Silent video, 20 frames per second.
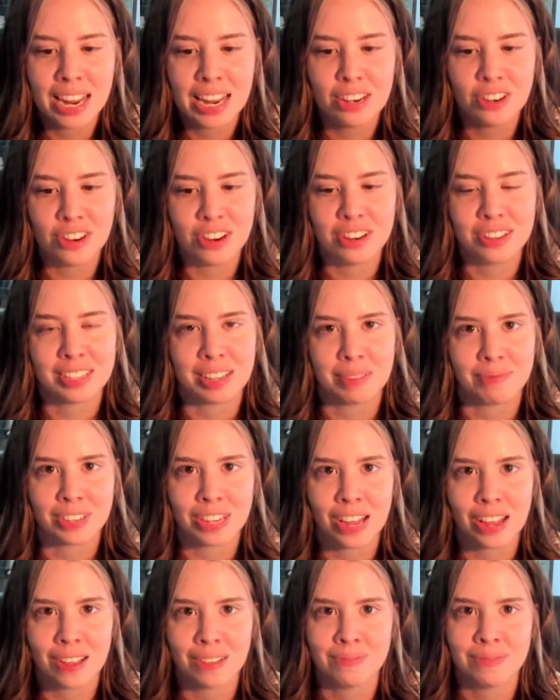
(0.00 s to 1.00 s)
knew
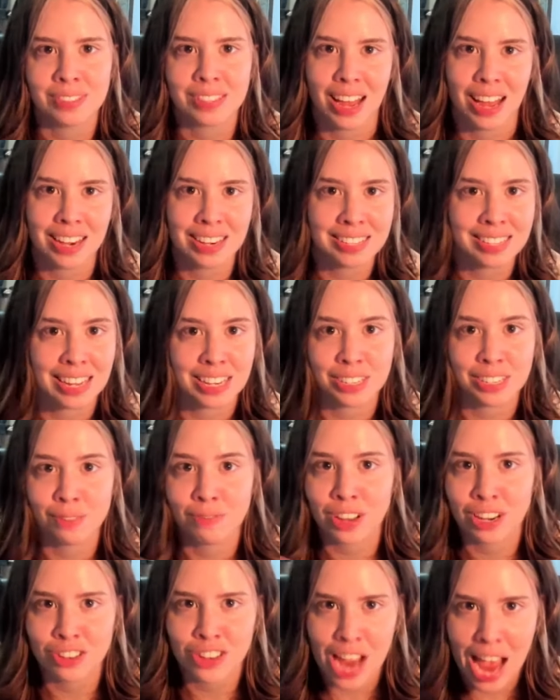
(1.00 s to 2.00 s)
sometimes artists had to
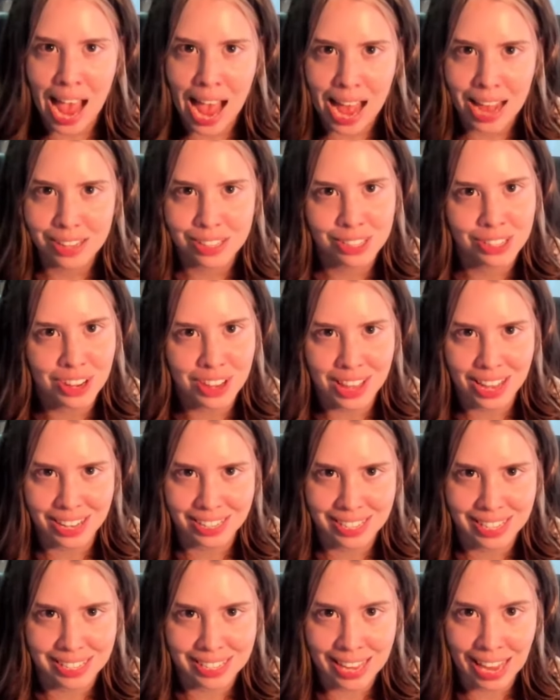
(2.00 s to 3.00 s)
venture out, so
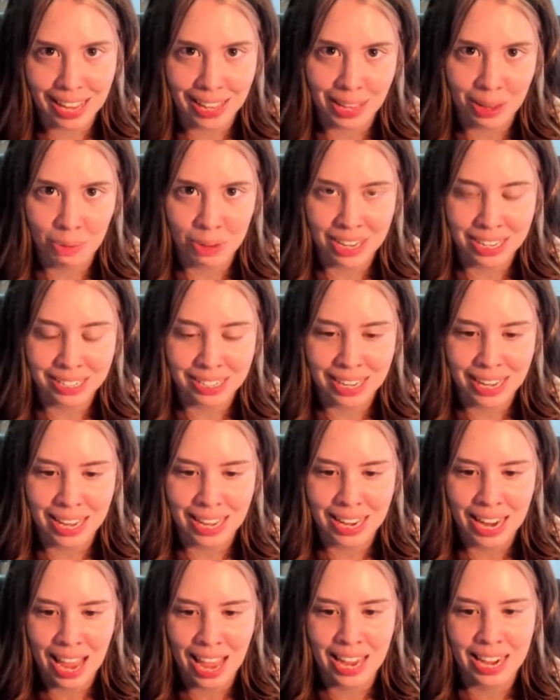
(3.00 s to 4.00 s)
that's exactly what he
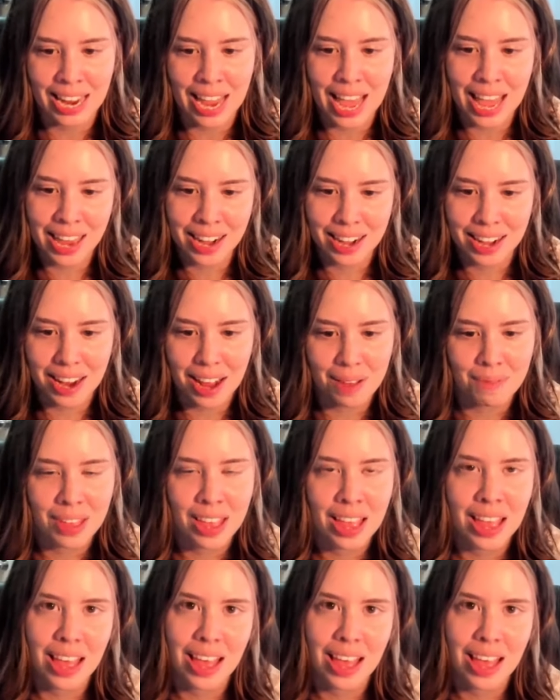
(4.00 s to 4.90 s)
did, and he ended up,